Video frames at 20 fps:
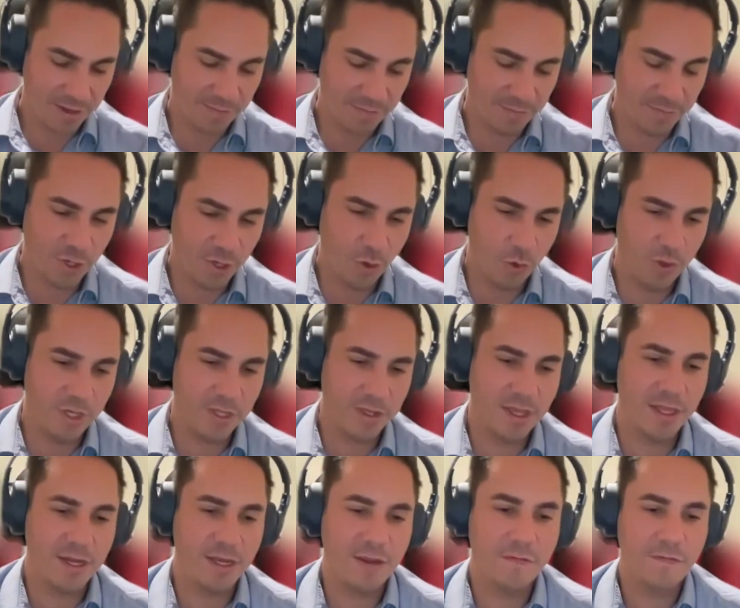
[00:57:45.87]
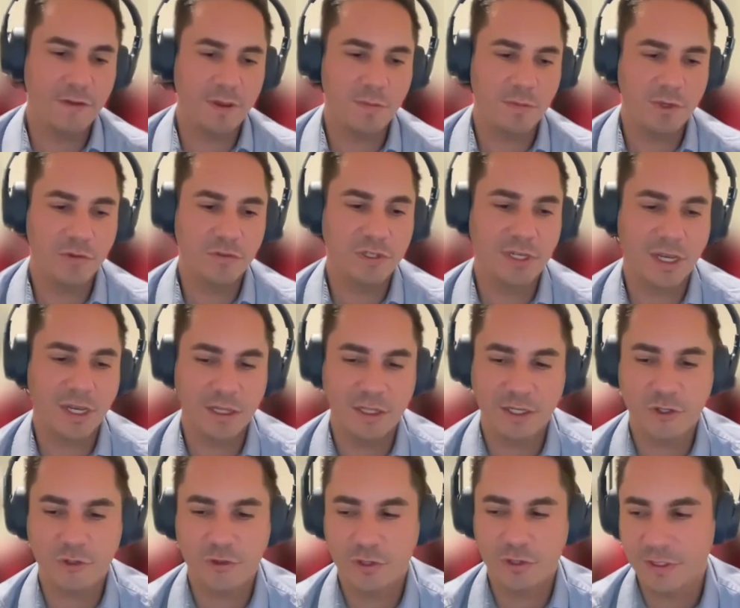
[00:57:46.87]
Knowing that if I'm using
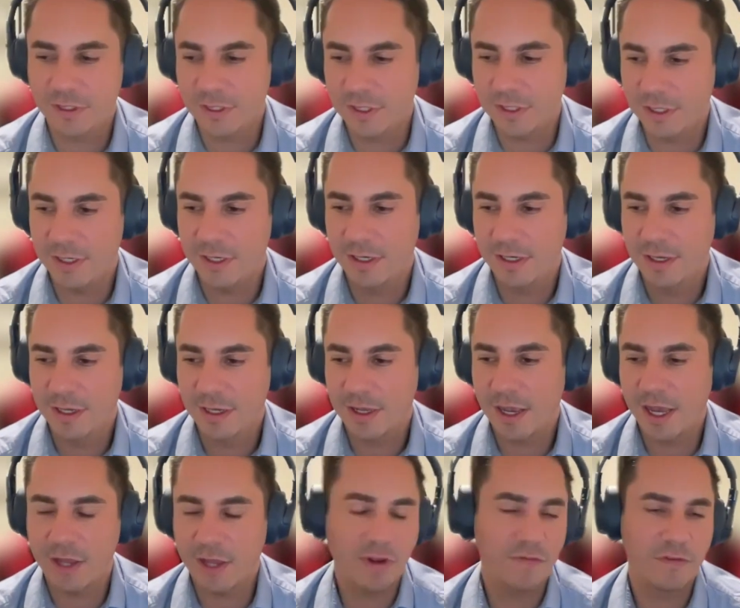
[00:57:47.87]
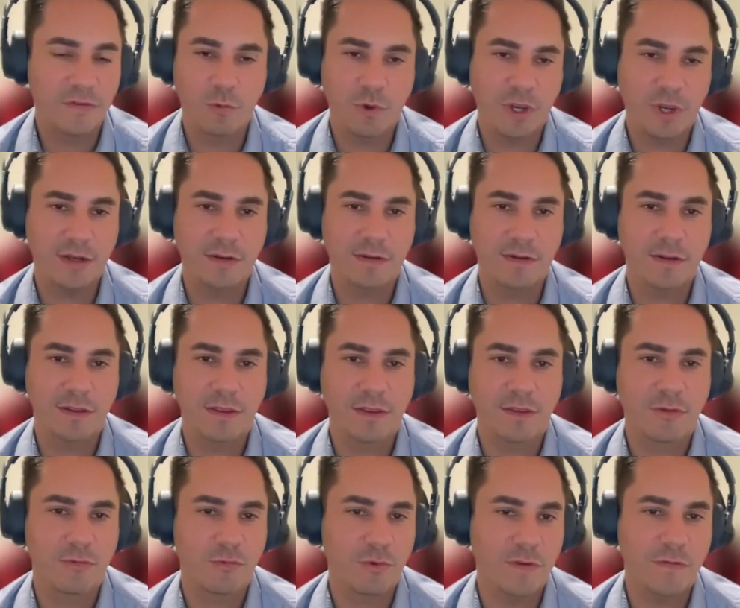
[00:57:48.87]
electricity, I don't have to wait
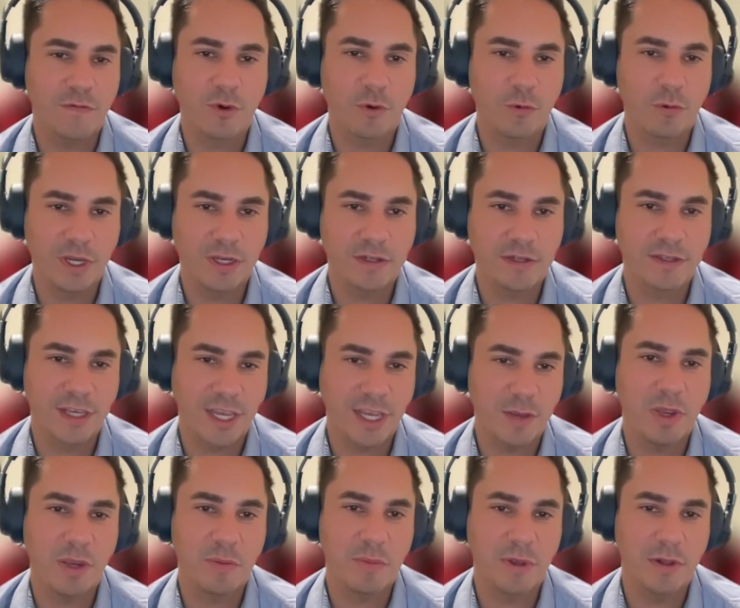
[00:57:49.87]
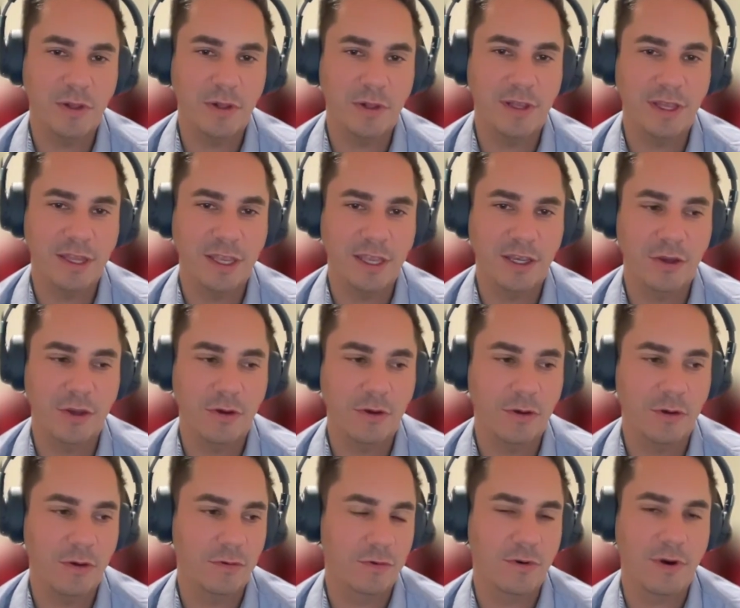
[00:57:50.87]
3-4 weeks to get my bill and then go,
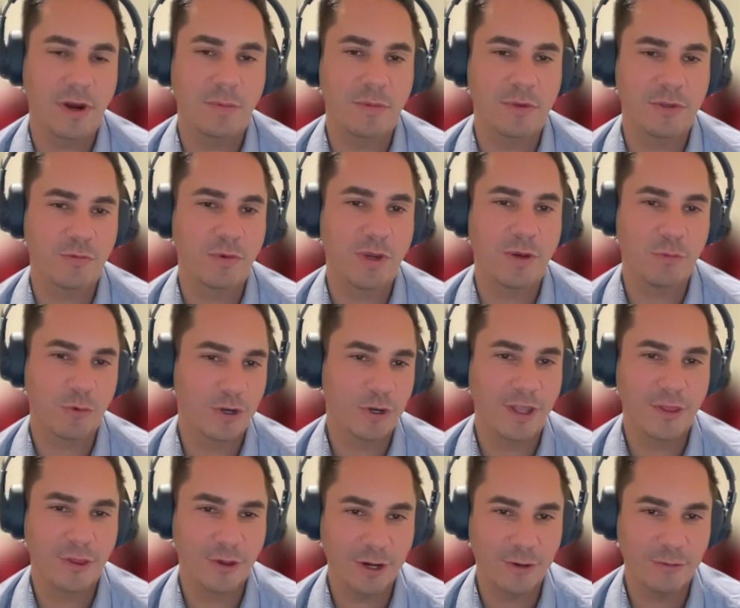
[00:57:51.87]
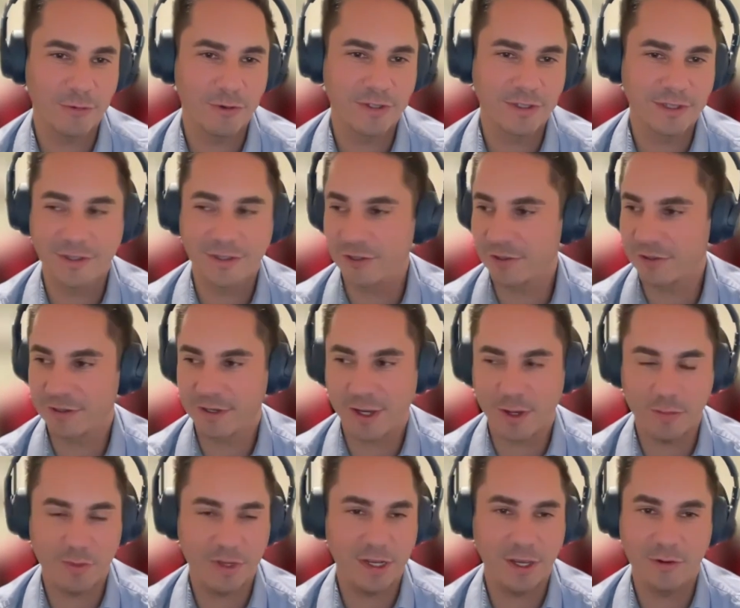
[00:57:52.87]
oh crap, it's way more than I thought it was. It's just
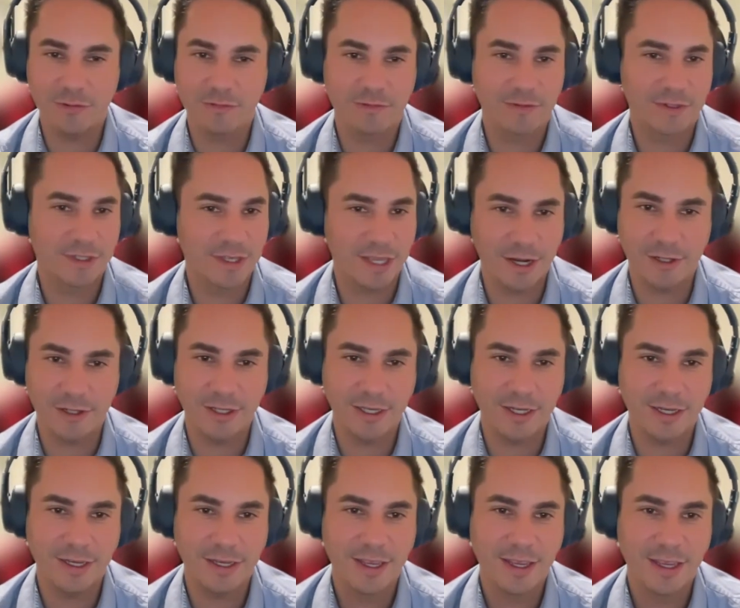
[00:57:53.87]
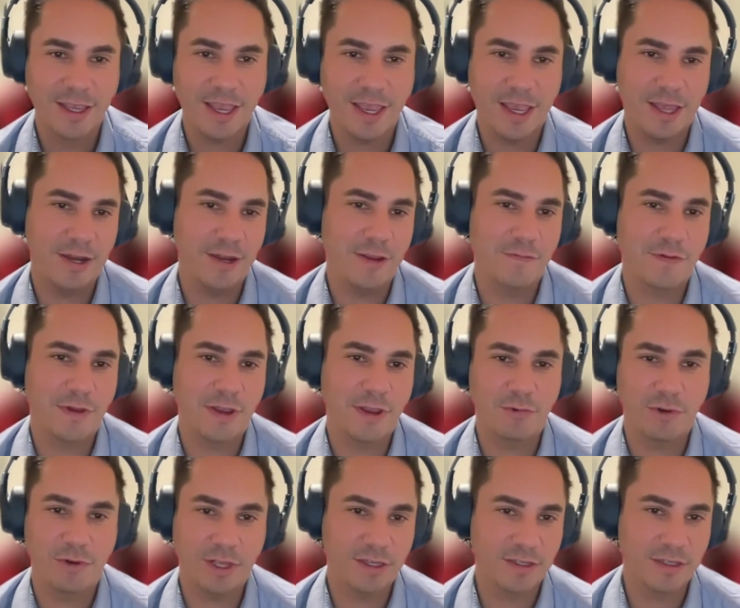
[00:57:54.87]
coming out steadily. And if I
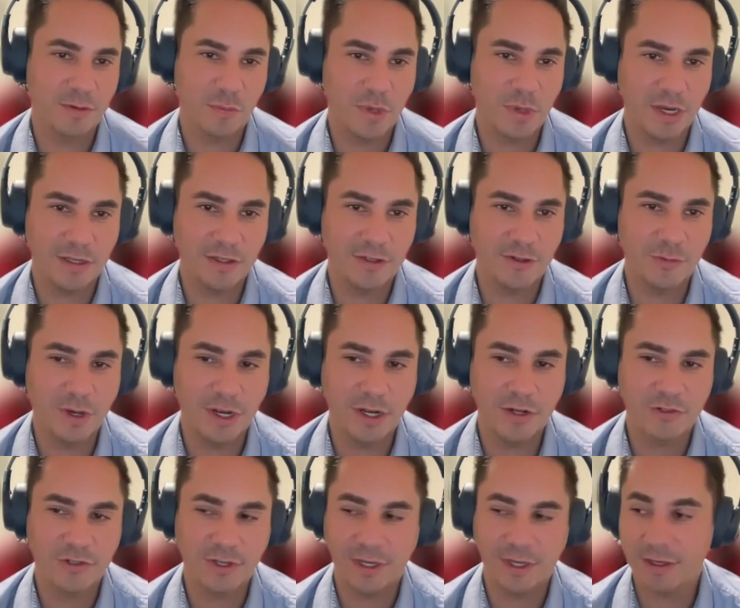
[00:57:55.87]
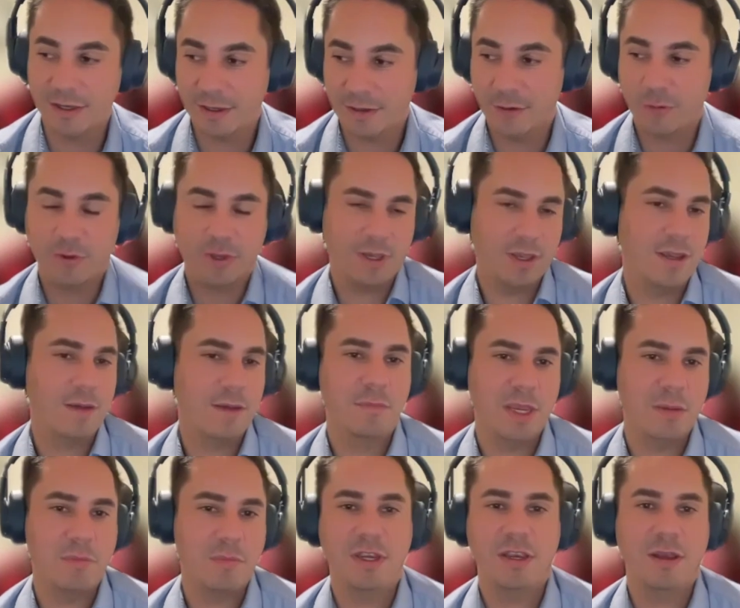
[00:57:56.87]
realize I'm paying too much, like, okay,
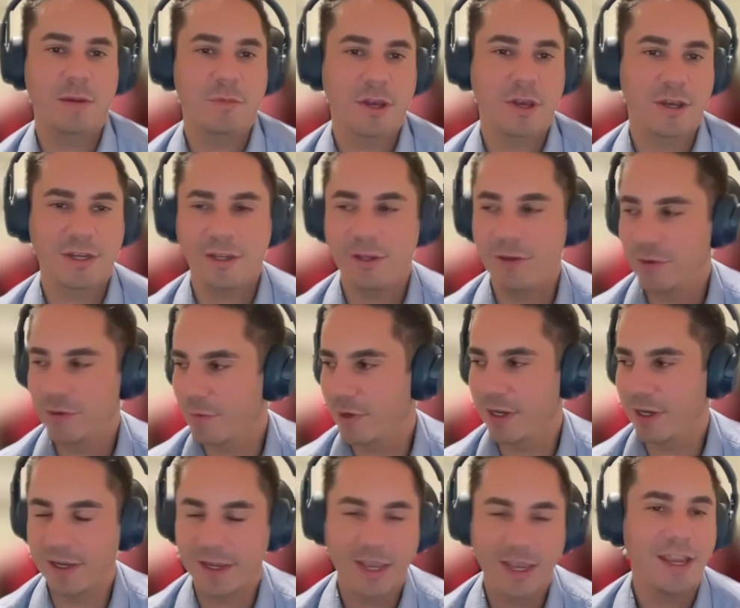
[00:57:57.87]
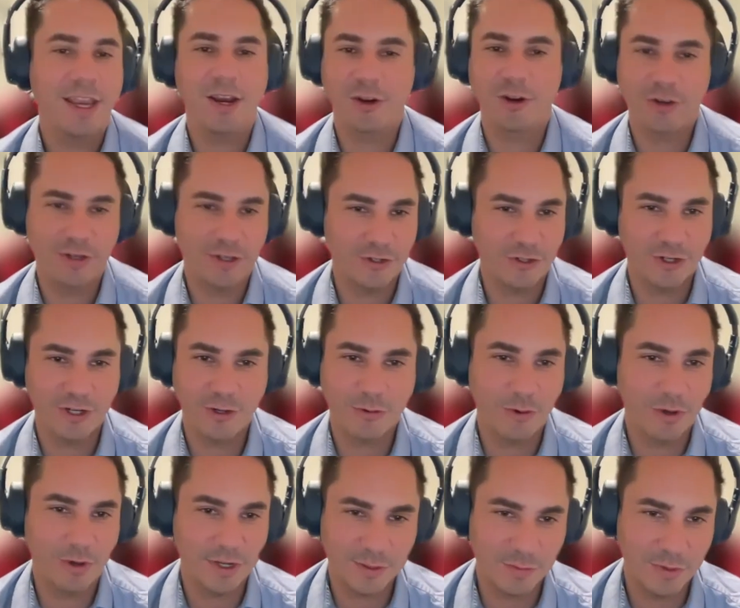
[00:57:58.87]
maybe I'm not going to use my air conditioning
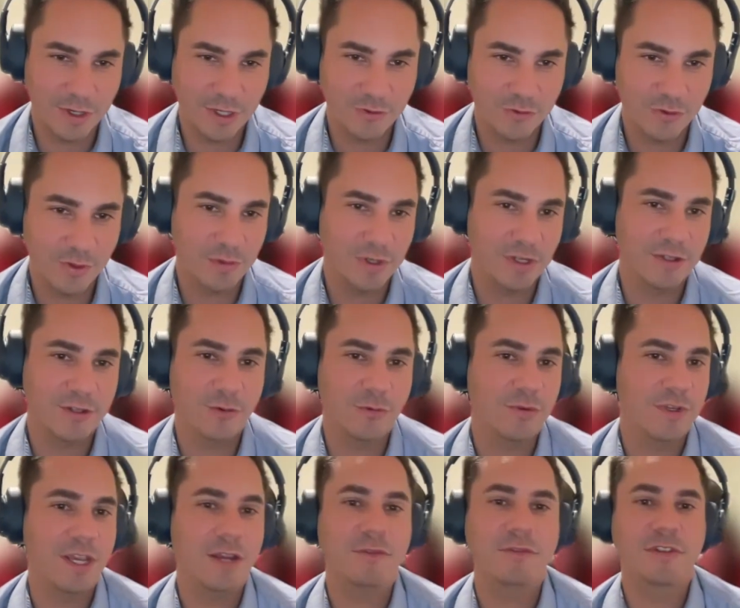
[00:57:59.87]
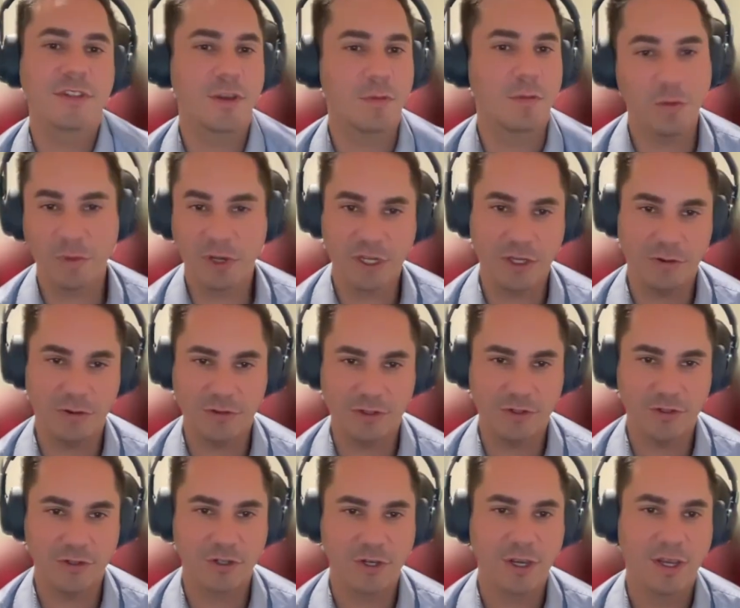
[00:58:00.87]
quite as much, or I'm going to tone down some of my
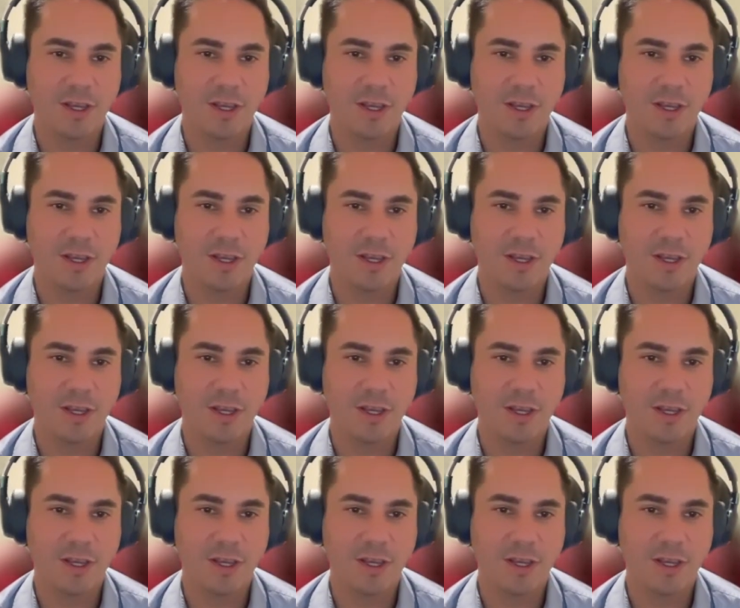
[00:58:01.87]
usage.